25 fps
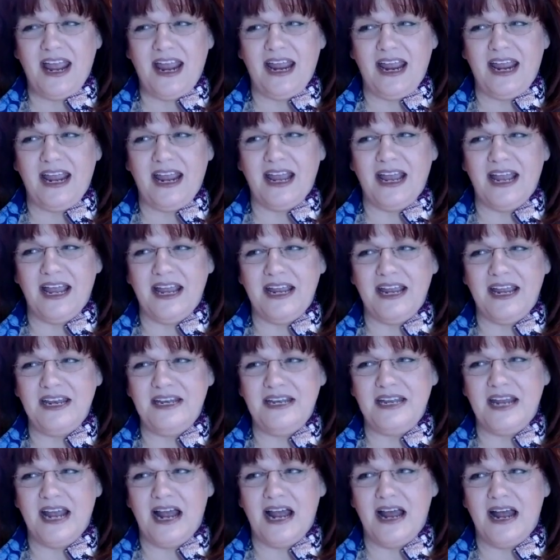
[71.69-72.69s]

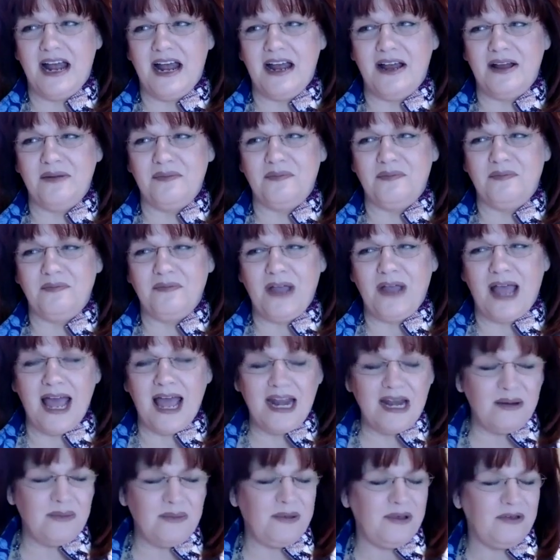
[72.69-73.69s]
And
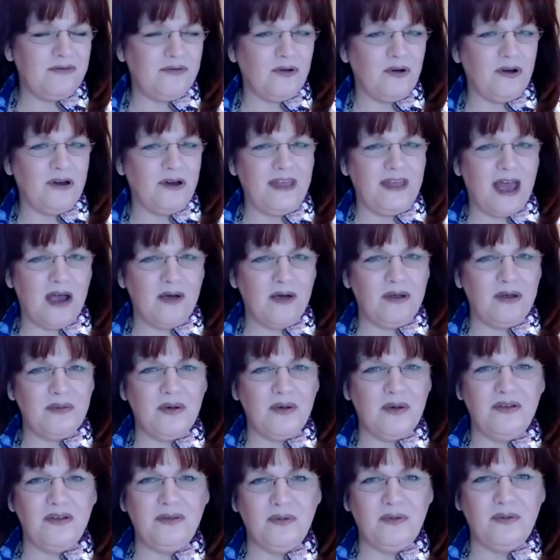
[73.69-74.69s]
kind of before that, we
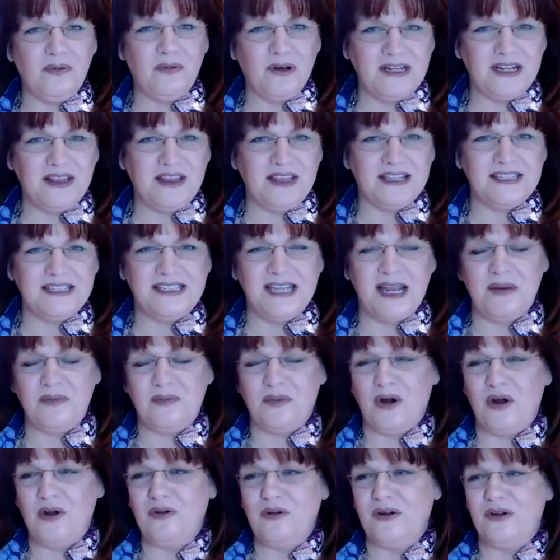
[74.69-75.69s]
both worked at the
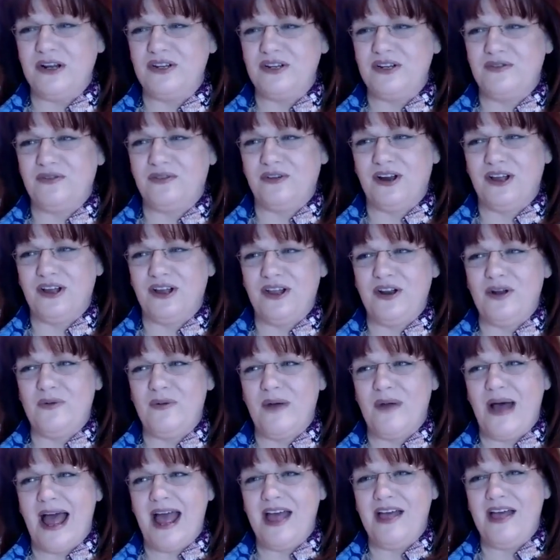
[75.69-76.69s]
same brokerage for a little
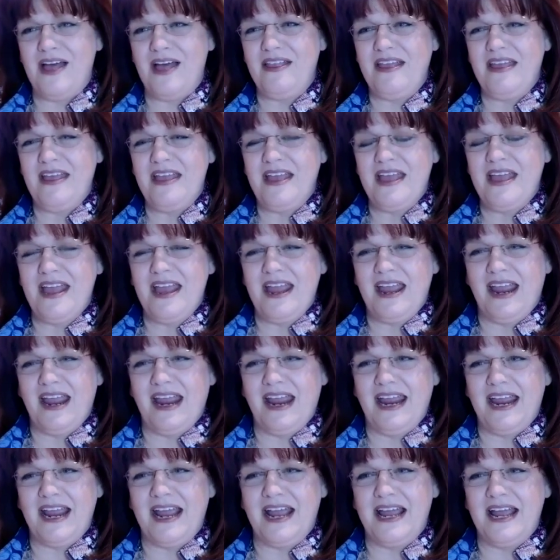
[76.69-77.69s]
while.
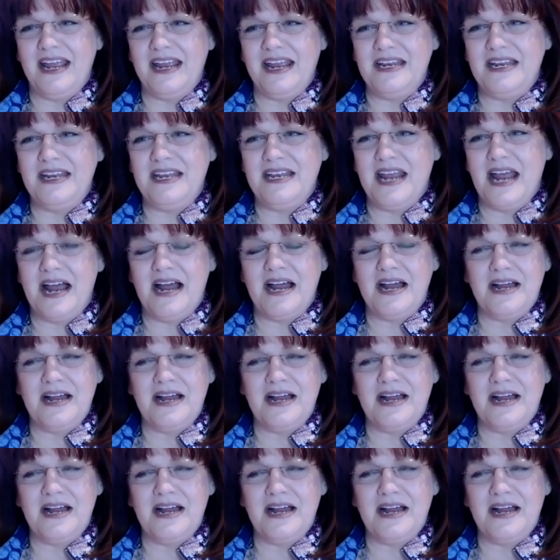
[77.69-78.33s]
And